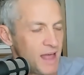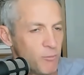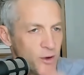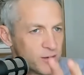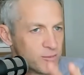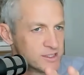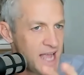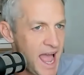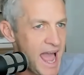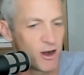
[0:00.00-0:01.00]
whether it was a
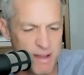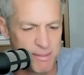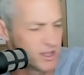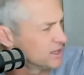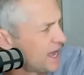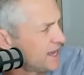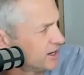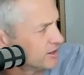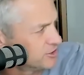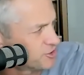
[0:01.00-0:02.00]
hat or maybe the
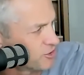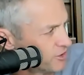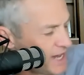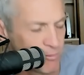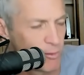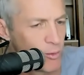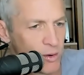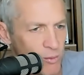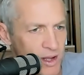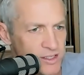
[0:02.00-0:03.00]
lining on his shirt, can't remember what
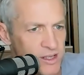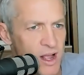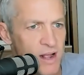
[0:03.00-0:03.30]
it was,